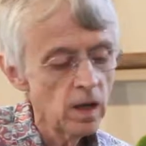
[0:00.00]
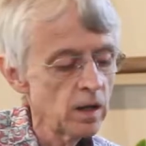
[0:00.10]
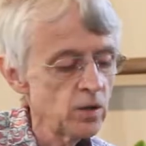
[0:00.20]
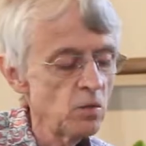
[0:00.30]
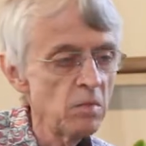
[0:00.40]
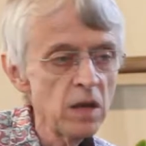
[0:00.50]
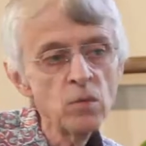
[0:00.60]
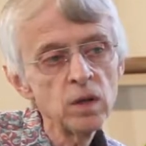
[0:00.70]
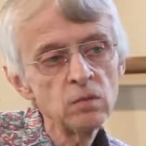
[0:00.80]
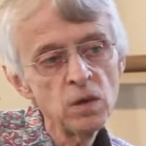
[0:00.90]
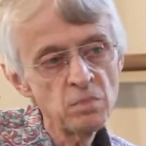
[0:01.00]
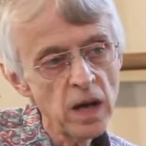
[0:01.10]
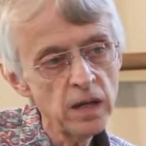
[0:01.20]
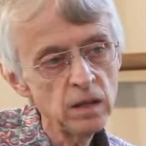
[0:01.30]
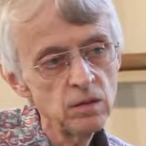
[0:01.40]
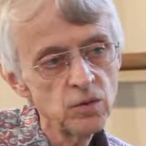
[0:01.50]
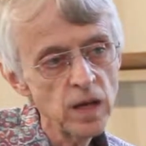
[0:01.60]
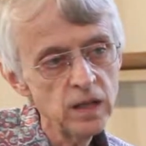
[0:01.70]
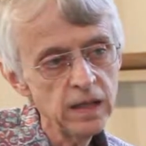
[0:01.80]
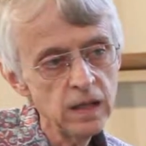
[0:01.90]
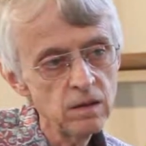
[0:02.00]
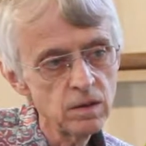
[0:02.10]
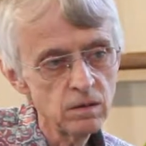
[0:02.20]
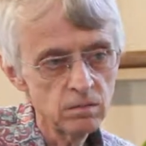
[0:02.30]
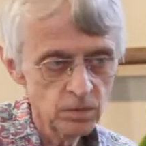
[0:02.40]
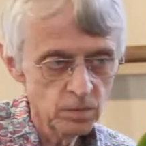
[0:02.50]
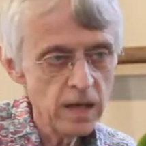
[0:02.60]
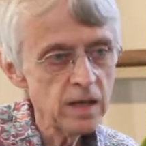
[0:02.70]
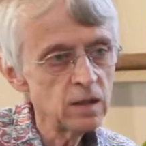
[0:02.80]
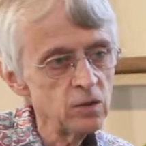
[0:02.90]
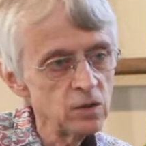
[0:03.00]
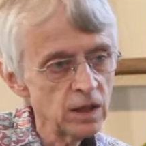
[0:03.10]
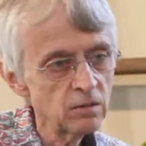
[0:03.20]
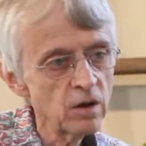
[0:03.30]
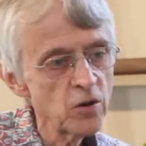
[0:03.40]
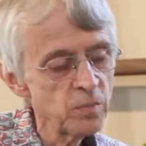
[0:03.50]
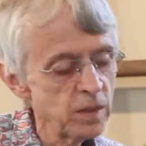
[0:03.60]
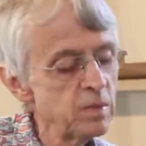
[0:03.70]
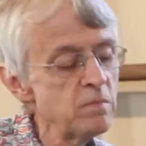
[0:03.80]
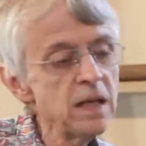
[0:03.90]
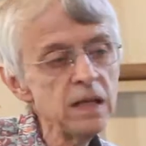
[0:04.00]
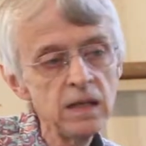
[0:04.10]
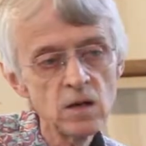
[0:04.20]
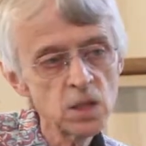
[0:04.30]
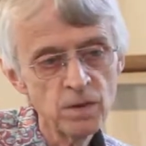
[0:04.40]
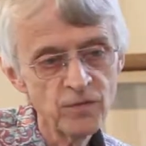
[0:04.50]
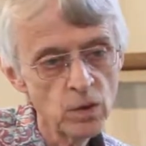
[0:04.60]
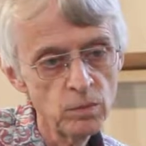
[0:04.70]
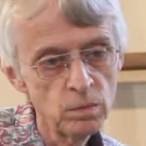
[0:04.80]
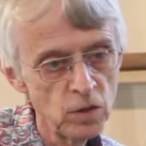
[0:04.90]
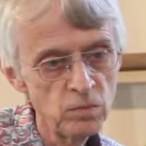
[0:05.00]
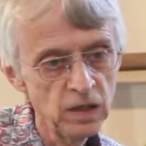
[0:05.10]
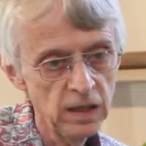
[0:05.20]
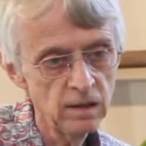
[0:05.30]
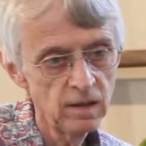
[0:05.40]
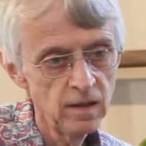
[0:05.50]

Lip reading: You may want to repot it and try to get it to make a little growth, but it'd be many years before it would bloom again.